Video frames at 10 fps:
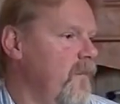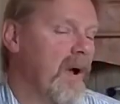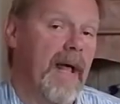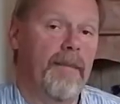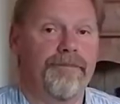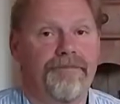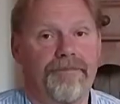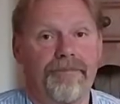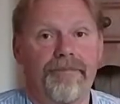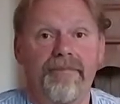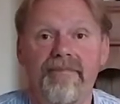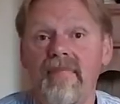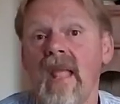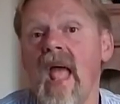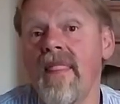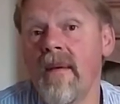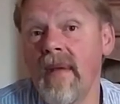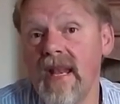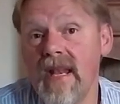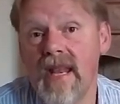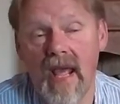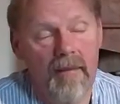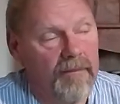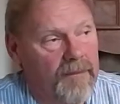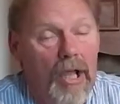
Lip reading: Well, in the meantime,